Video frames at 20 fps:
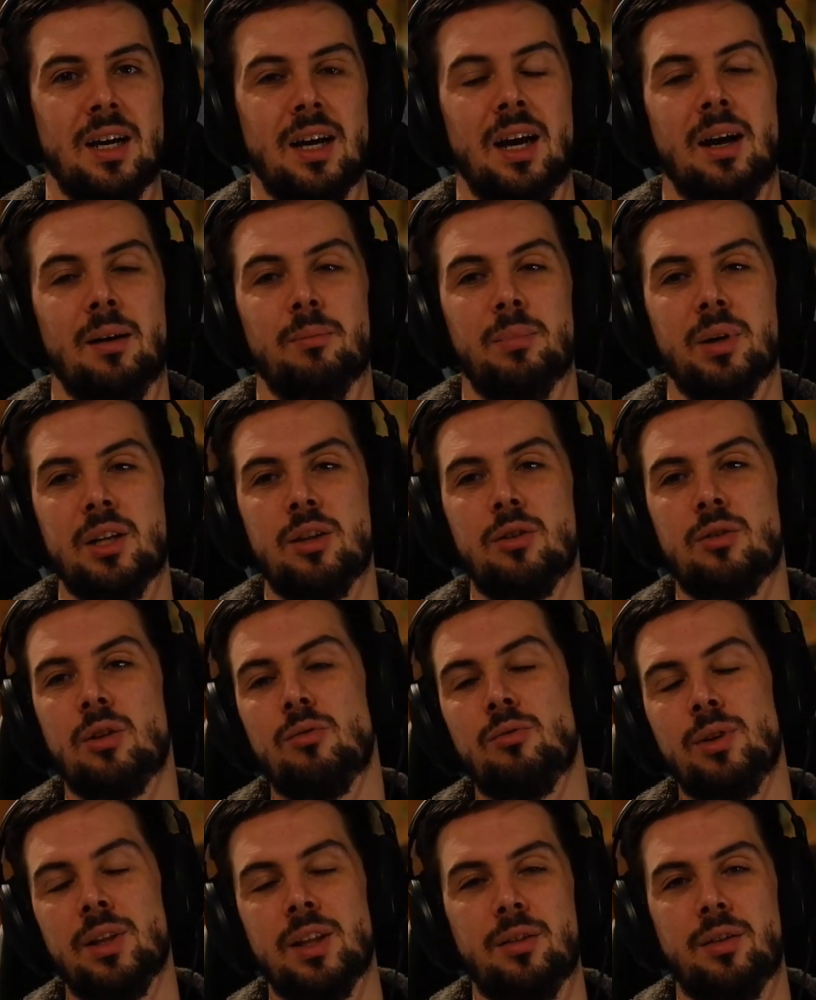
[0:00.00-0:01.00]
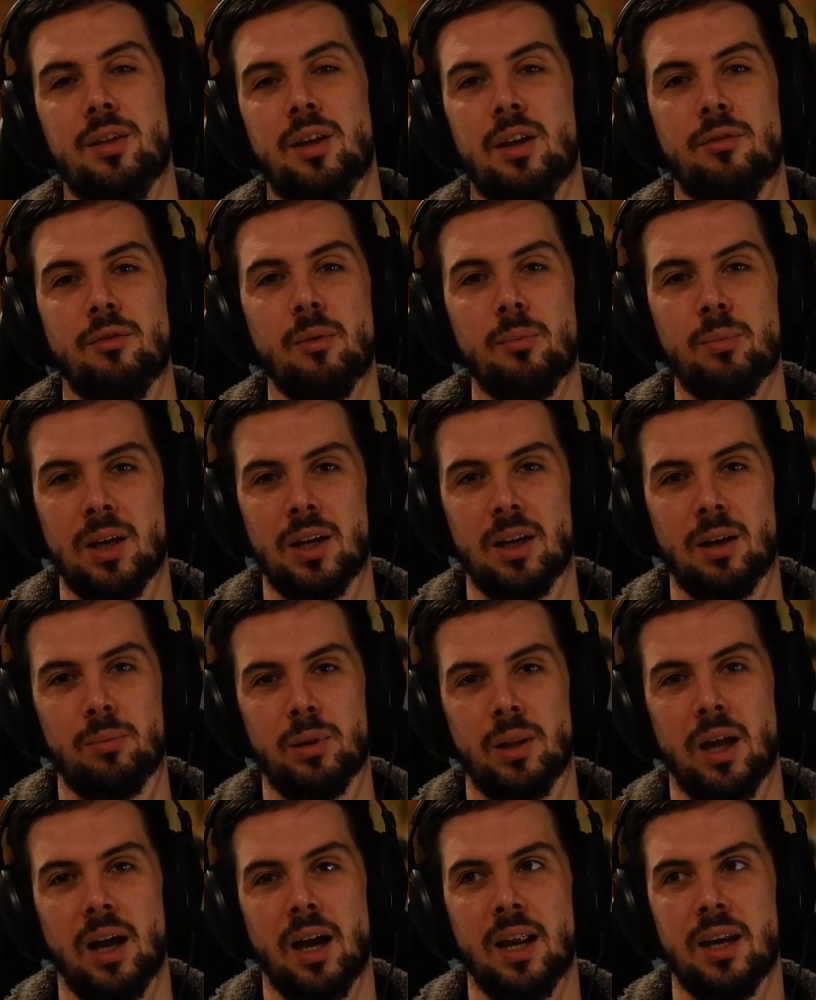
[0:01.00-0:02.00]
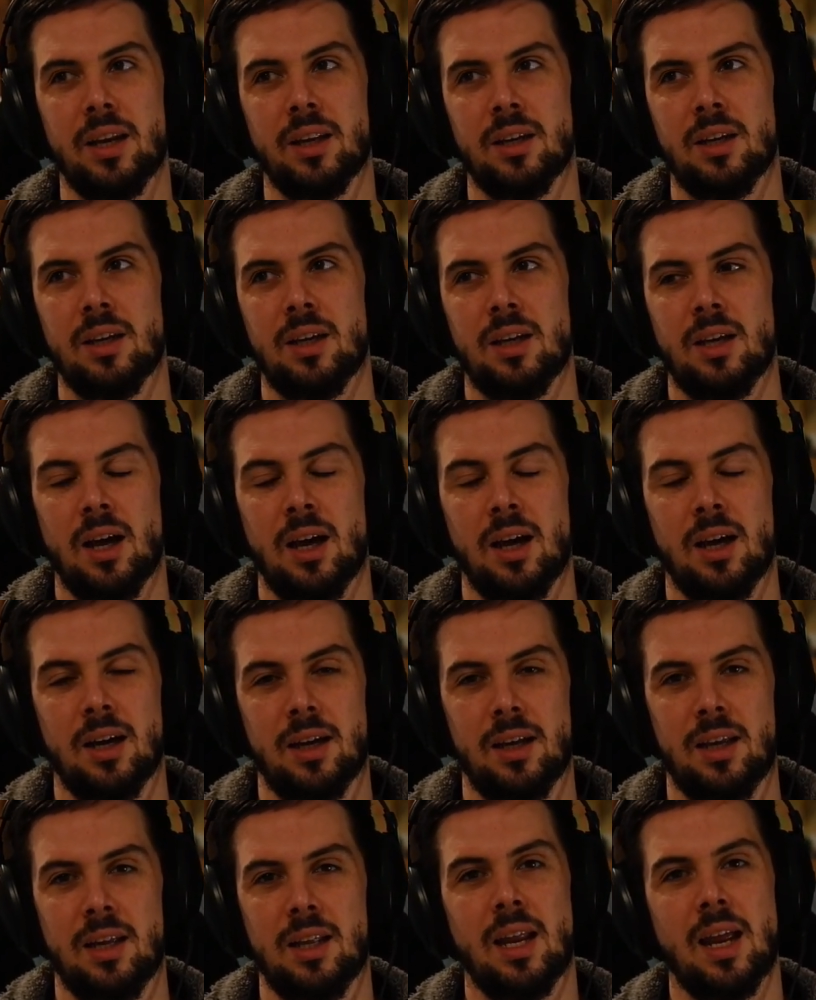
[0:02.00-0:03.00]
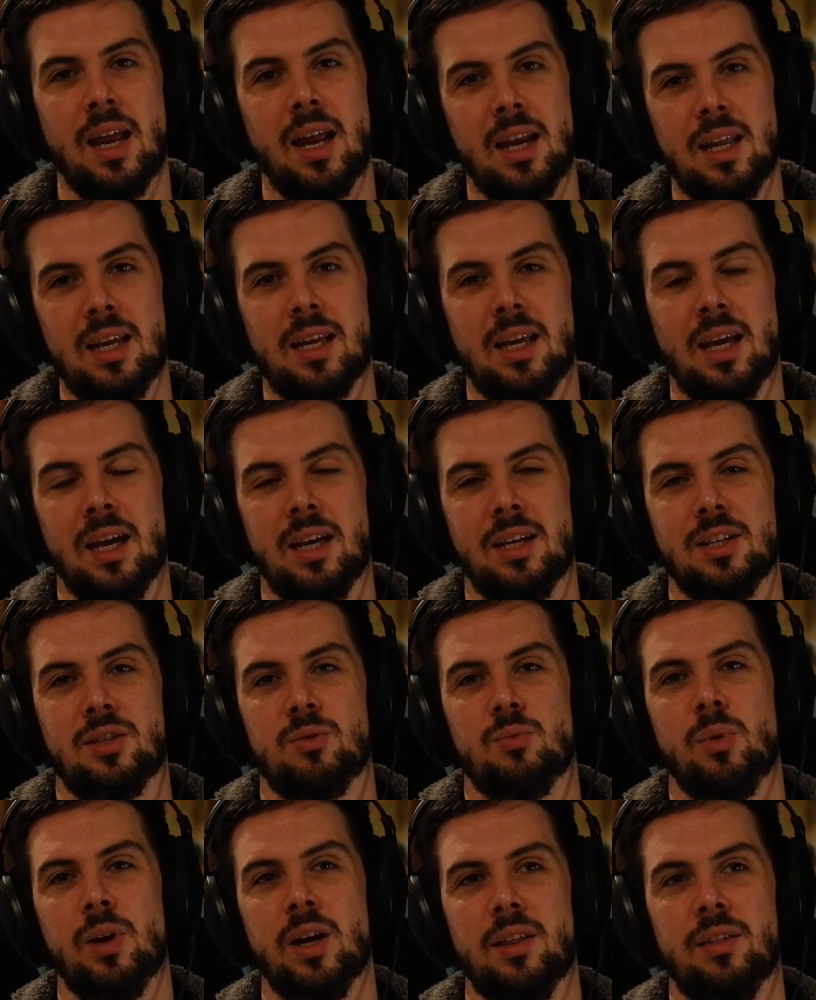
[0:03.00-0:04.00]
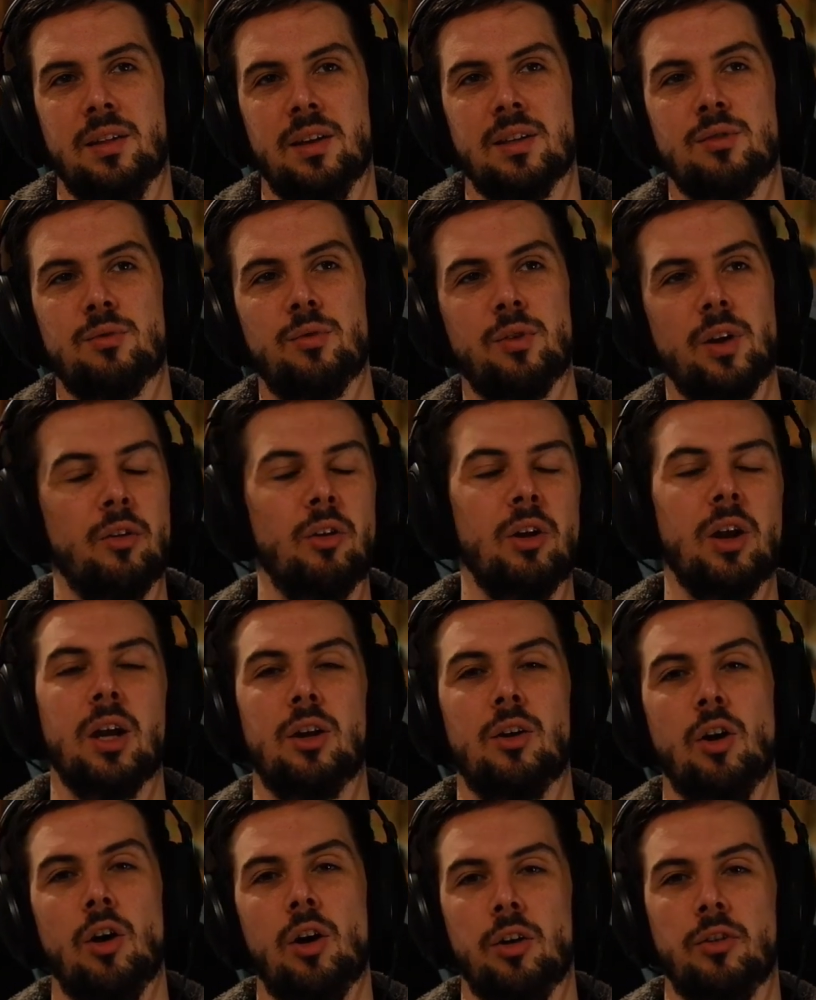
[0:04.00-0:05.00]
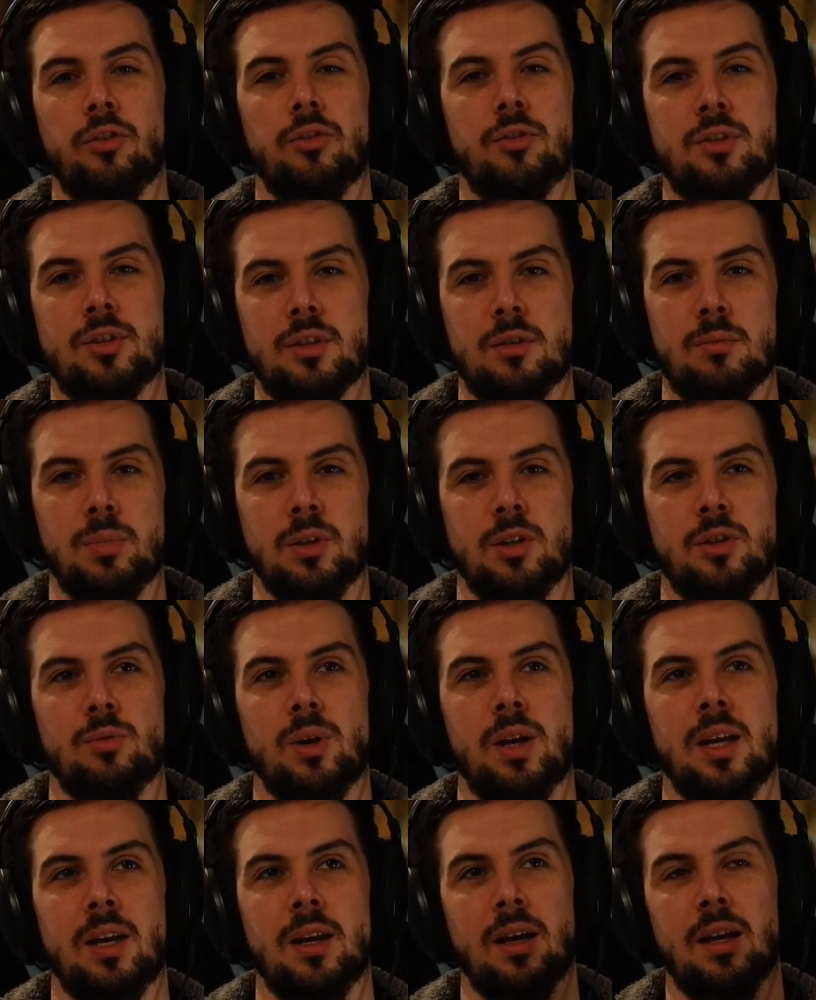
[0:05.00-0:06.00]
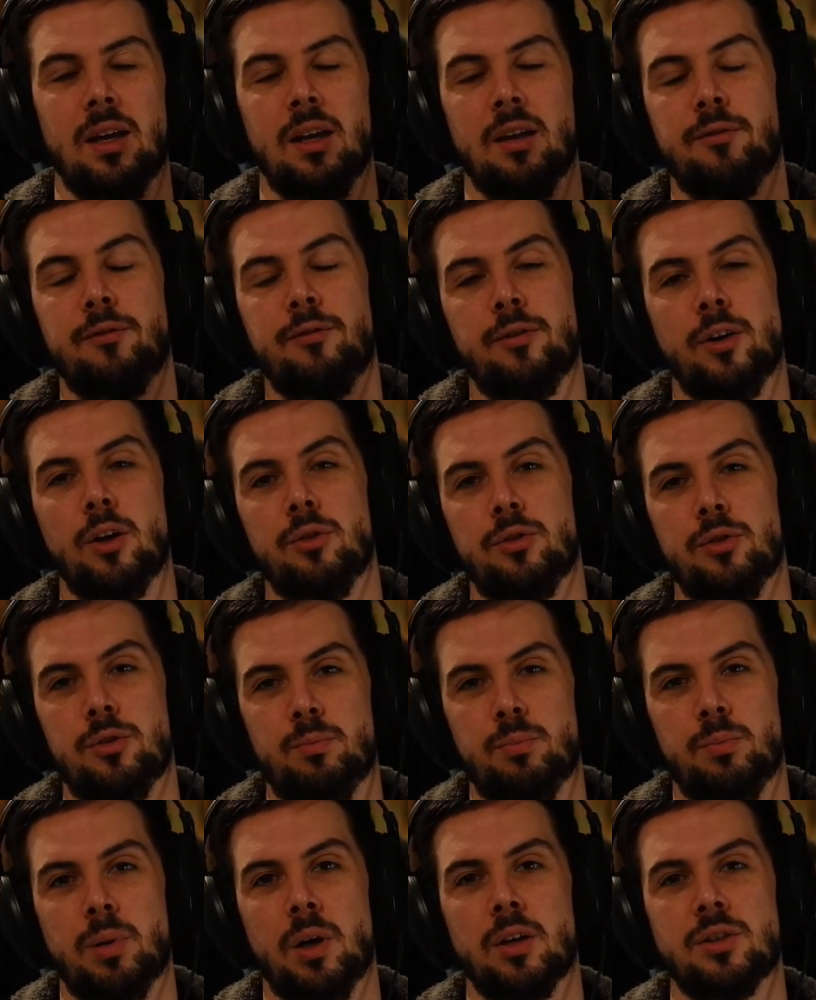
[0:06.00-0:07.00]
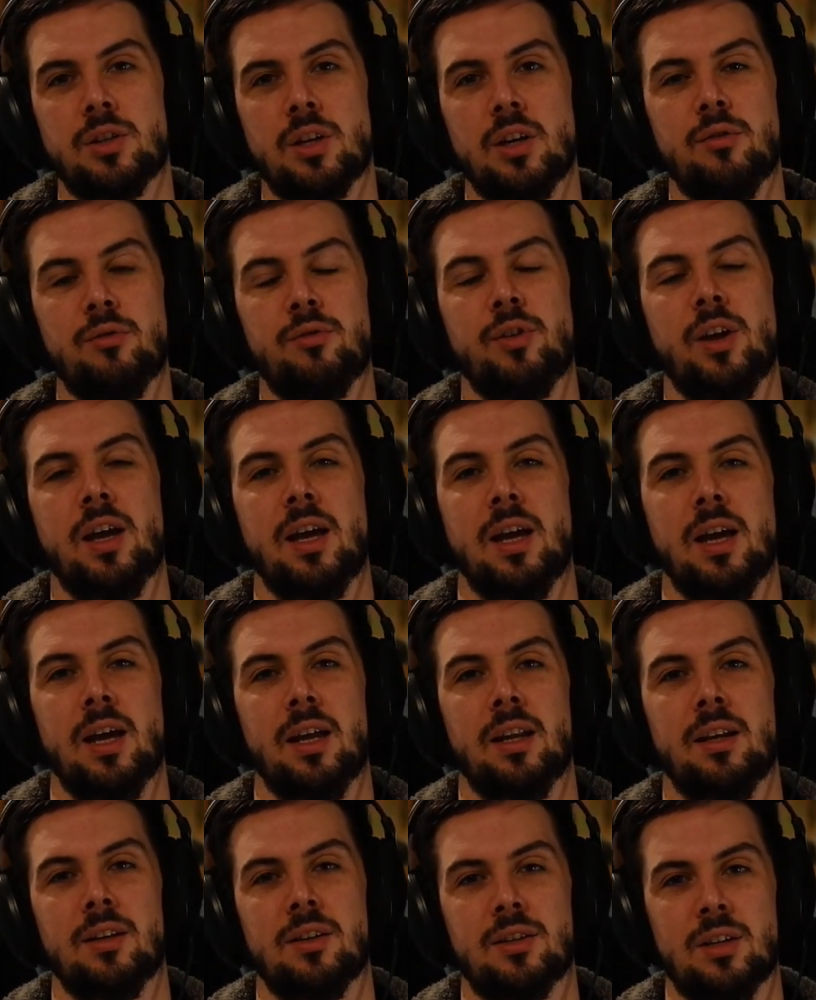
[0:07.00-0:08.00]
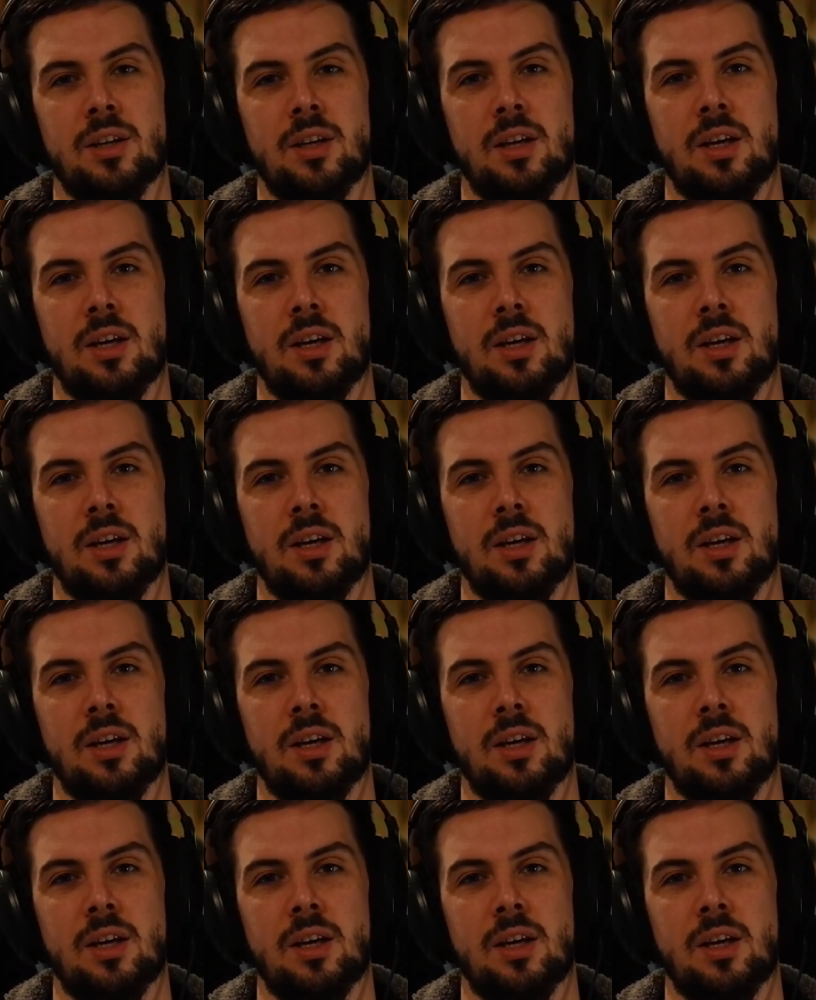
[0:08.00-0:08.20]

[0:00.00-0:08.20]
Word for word: Uh, but you can really think of it being applied uh, in any case where there's varying costs between a false positive and